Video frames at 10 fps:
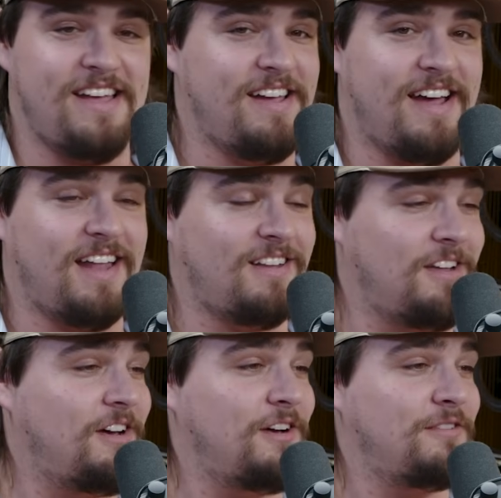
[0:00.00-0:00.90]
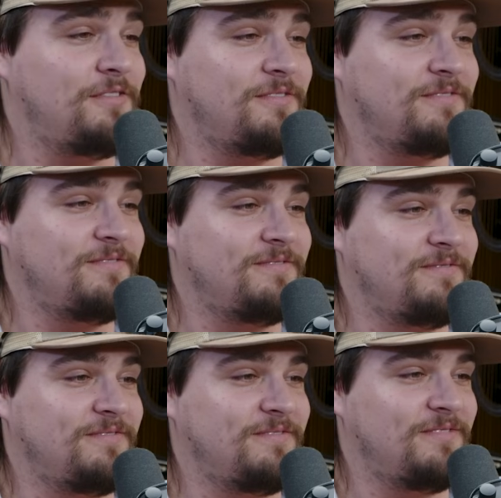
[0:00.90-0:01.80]
I love
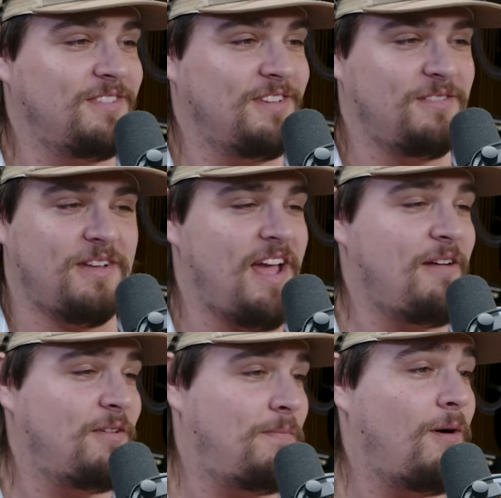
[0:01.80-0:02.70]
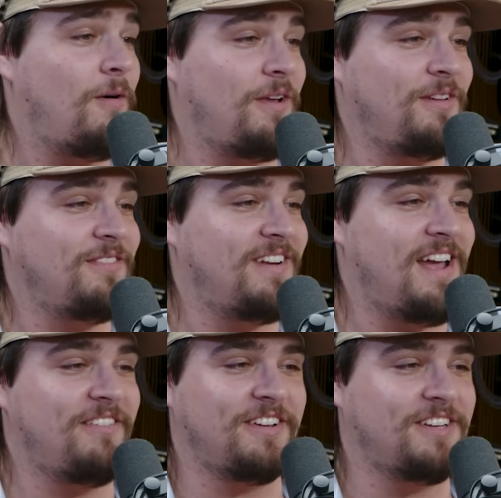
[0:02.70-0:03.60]
having a party and
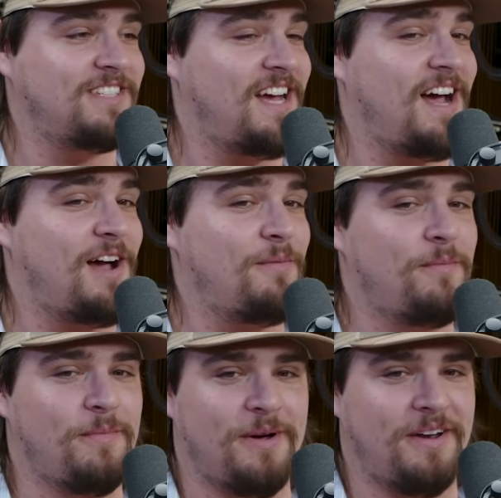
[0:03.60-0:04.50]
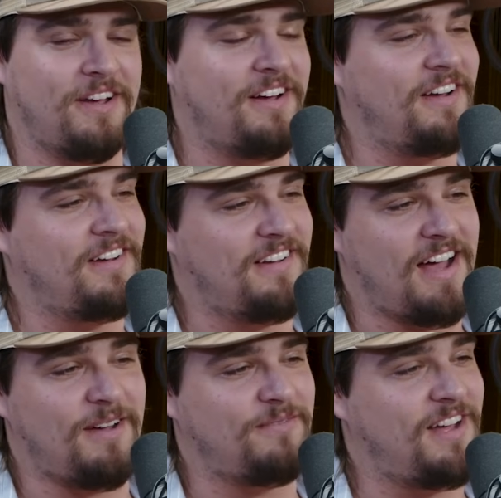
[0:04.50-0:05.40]
having a good time. Yeah. But
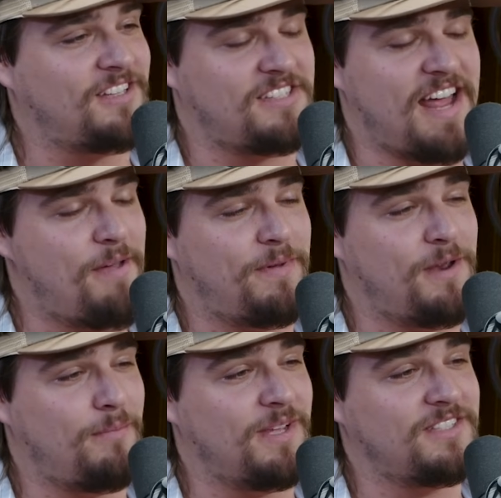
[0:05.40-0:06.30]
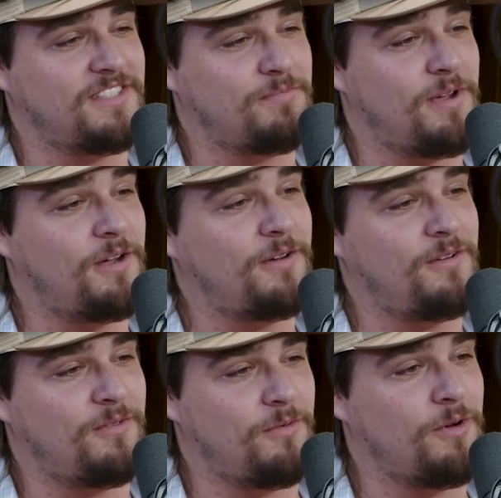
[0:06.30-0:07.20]
I'll snap into business
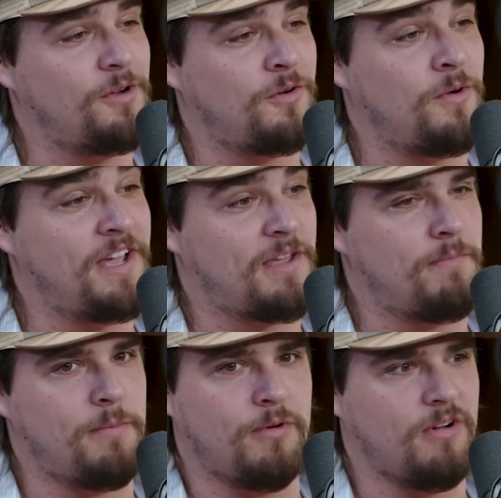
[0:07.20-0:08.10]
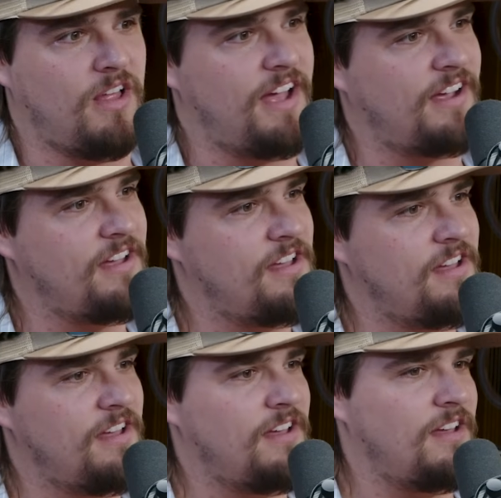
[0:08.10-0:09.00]
mode real quick. And people were like,
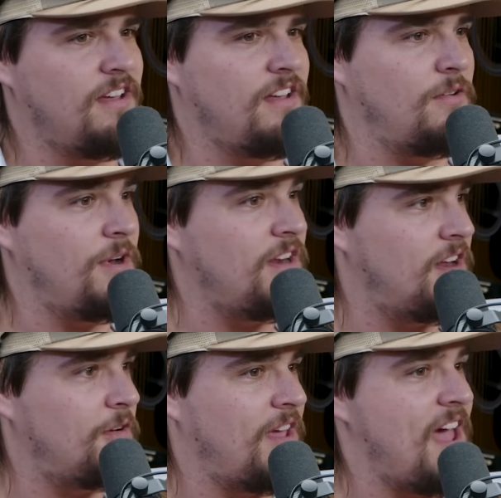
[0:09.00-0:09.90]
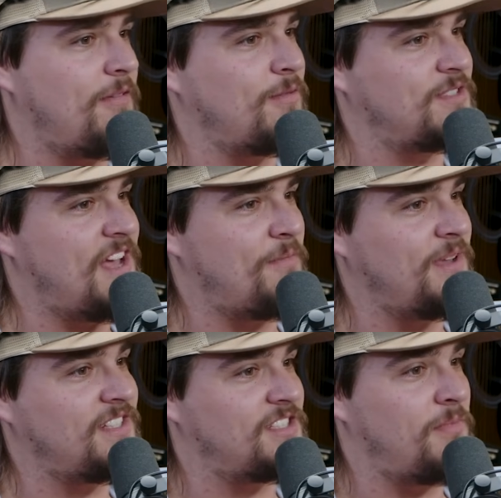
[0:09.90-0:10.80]
we didn't know Gavin was that
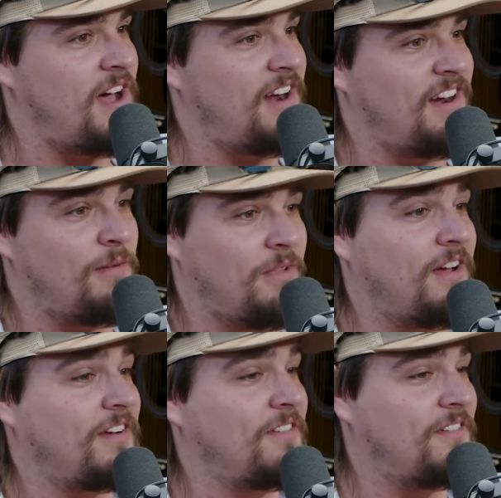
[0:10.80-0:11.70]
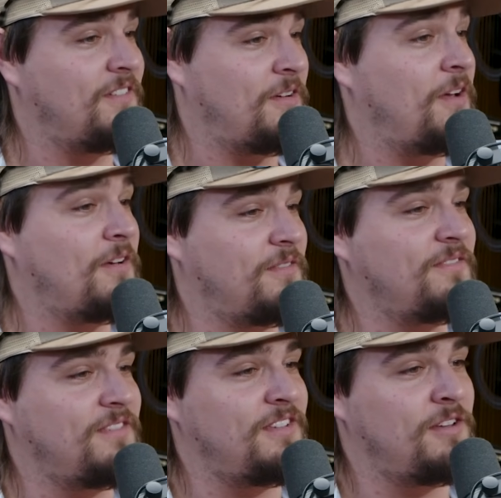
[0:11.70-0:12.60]
business minded. I'm like, well,
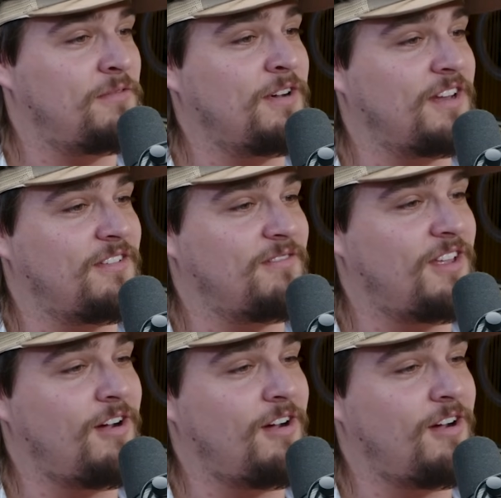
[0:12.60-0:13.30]
you fucking thought